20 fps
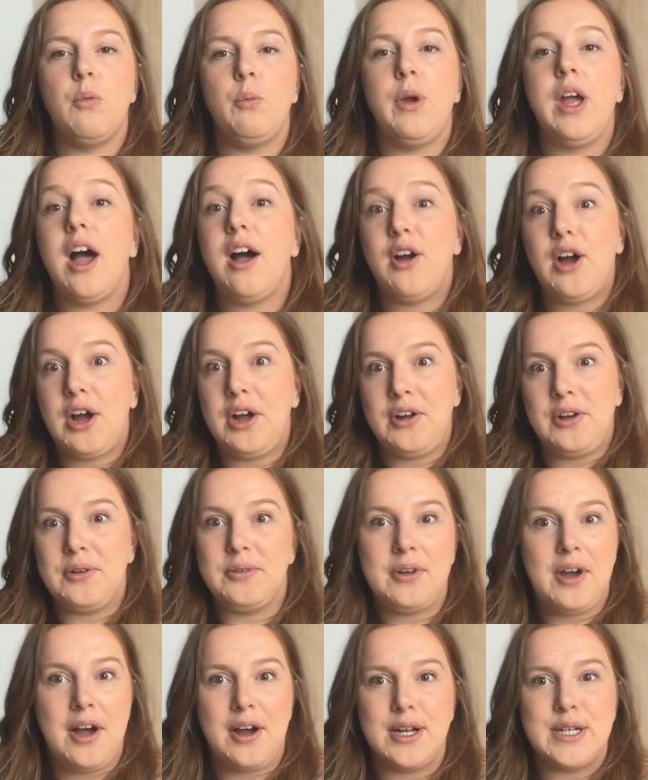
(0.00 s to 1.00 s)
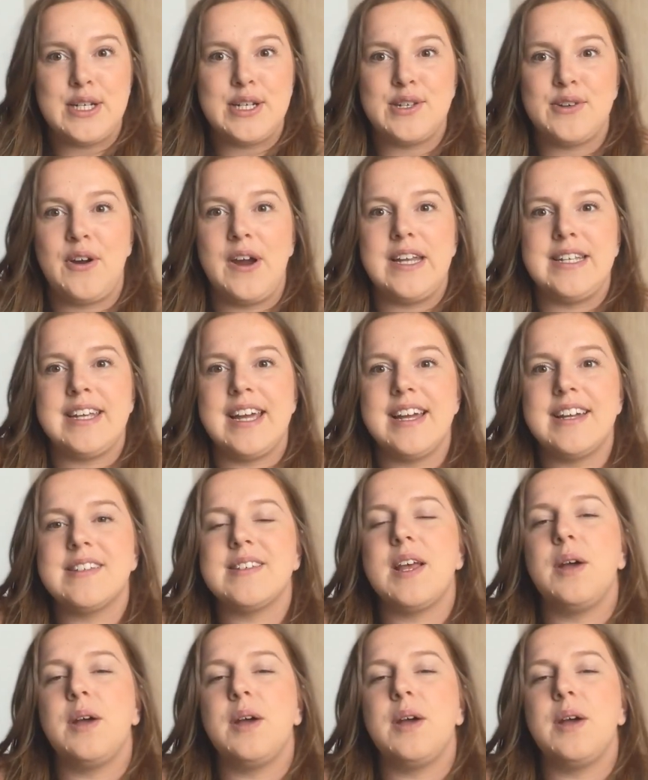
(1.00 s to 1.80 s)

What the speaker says: We are our own harshest critics,